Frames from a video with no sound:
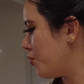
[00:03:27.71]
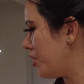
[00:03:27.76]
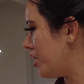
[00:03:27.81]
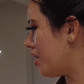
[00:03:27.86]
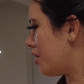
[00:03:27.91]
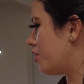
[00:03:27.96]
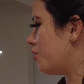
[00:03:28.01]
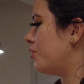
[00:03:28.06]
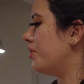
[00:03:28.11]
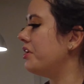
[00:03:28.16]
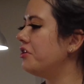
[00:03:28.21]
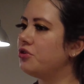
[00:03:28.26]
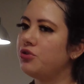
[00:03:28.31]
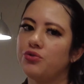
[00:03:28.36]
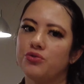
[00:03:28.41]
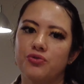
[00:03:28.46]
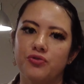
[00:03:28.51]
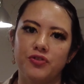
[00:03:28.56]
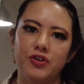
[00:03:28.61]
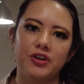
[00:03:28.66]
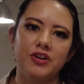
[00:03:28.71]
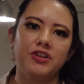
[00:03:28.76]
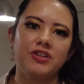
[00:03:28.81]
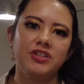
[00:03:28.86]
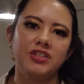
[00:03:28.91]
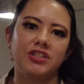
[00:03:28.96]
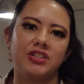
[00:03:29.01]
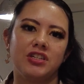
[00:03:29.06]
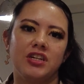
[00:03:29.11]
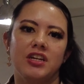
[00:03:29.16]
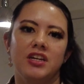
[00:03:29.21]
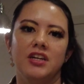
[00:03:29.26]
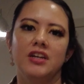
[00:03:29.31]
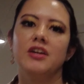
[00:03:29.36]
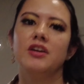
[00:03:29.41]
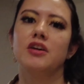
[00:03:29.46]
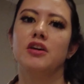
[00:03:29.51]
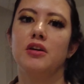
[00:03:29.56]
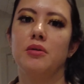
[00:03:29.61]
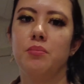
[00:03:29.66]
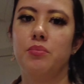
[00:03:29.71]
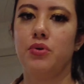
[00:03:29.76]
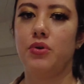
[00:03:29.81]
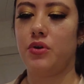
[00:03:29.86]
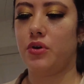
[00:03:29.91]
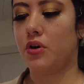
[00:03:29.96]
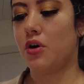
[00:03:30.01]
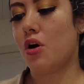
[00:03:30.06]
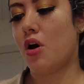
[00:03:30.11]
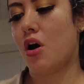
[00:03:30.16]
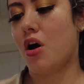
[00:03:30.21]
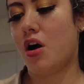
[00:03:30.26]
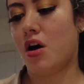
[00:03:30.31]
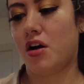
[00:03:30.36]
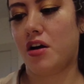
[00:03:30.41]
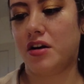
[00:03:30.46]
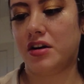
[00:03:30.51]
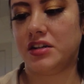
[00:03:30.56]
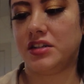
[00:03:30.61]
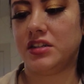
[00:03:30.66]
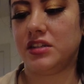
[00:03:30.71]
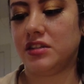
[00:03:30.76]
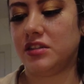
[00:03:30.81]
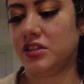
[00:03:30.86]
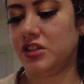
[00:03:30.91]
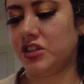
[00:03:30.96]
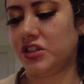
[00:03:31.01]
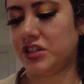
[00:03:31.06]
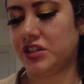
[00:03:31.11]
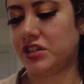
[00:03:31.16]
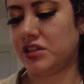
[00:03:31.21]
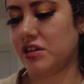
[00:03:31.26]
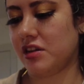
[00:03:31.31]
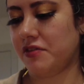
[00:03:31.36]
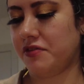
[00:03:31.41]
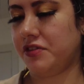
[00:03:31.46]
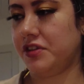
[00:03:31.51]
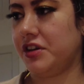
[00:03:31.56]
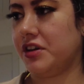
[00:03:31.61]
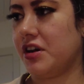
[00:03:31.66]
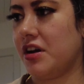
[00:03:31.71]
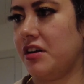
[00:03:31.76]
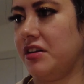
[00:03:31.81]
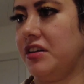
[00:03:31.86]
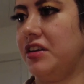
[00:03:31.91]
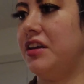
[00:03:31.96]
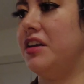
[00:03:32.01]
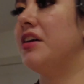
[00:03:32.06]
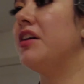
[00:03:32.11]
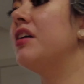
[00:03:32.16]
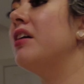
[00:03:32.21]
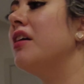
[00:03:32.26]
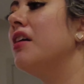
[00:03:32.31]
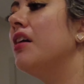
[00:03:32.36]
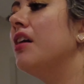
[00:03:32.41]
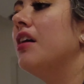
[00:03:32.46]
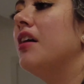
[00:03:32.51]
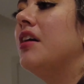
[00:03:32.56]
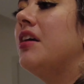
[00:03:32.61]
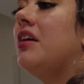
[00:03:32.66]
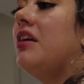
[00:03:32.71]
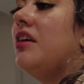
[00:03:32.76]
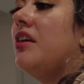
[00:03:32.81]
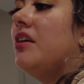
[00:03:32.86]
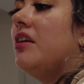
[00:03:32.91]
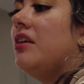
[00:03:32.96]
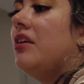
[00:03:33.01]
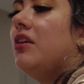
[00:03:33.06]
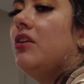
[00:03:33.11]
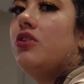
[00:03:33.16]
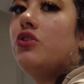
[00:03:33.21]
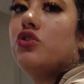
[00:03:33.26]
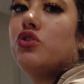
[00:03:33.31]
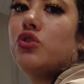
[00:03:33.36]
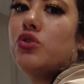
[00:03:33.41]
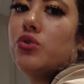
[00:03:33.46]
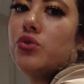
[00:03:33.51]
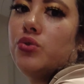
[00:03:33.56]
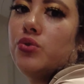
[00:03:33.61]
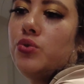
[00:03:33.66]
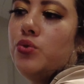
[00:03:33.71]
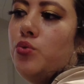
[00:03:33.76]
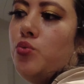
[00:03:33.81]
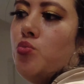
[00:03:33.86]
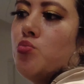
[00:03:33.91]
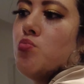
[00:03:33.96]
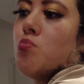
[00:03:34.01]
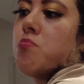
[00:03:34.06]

we are going to first put our delicious, lovely garlic into